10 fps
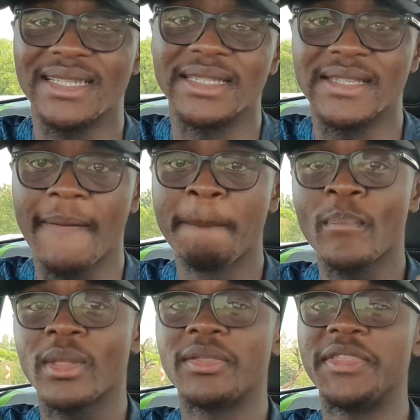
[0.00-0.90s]
seats.
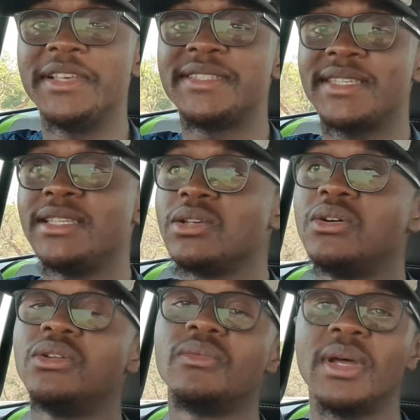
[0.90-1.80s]
These seats,
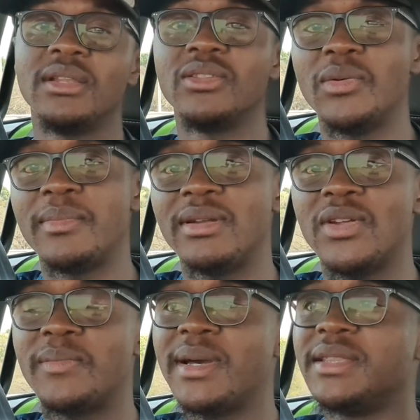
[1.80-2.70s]
don't
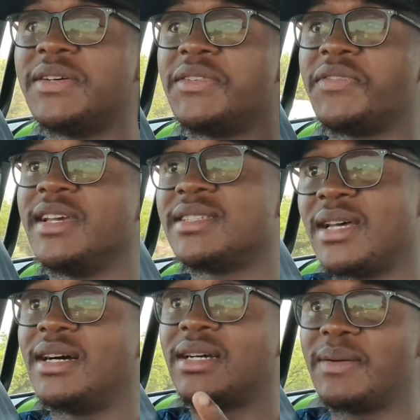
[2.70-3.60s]
mind the
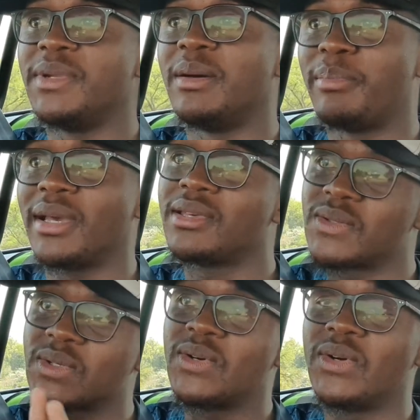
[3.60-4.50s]
reflector. I'm in a
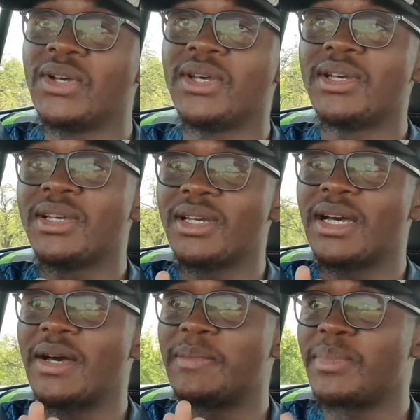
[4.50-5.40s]
bakkie, so
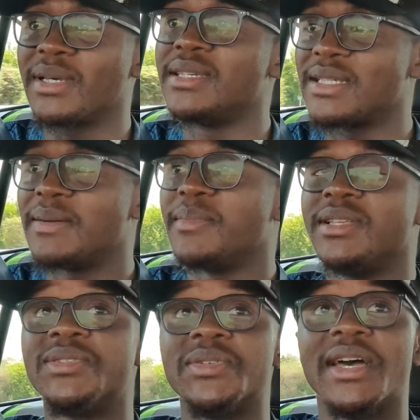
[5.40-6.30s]
bakkies are
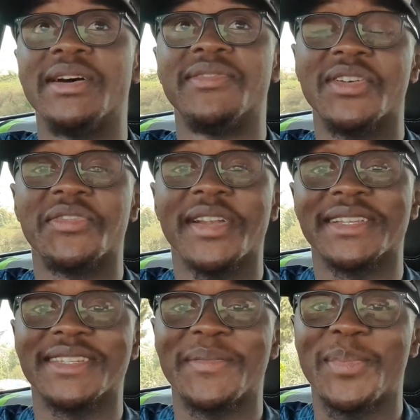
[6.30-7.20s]
meant to have a
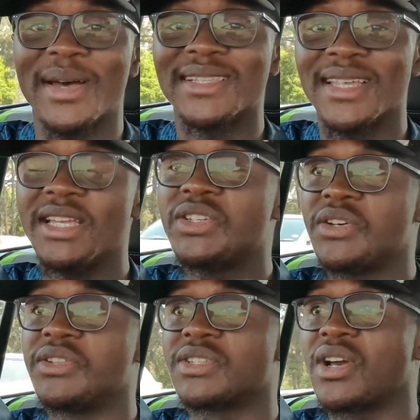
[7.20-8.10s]
reflector. But the
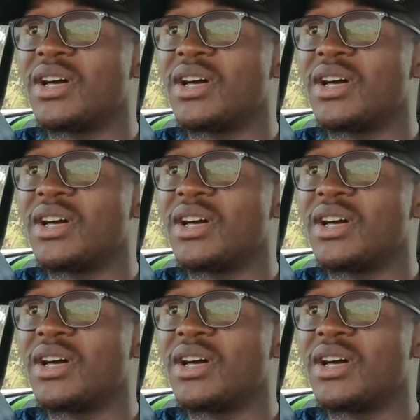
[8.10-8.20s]
interior of this